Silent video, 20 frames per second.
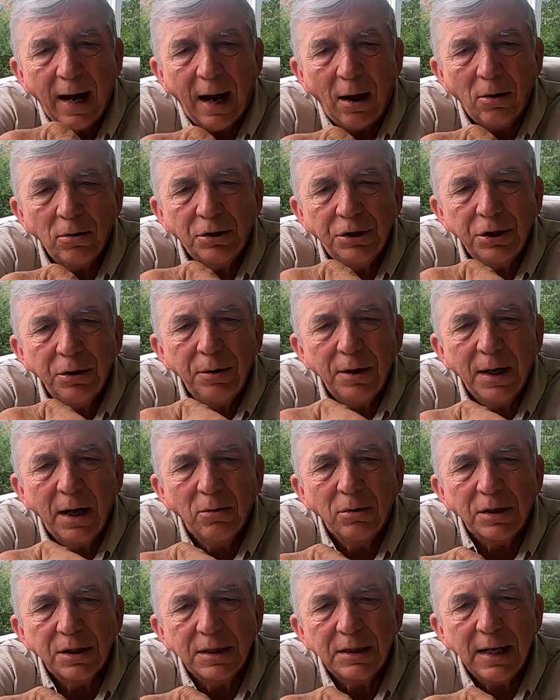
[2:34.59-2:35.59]
I want you to
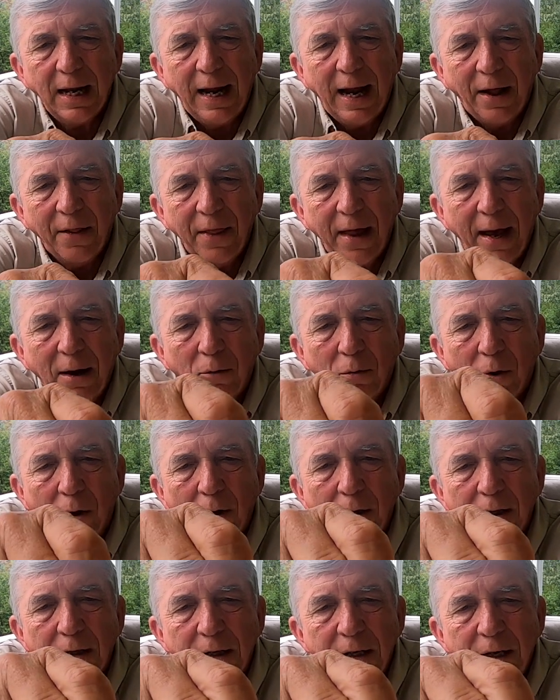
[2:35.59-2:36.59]
notice how that
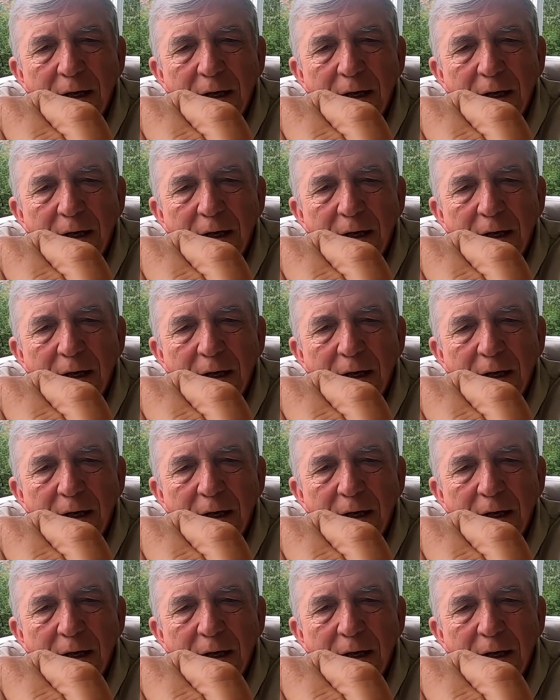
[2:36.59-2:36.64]
will,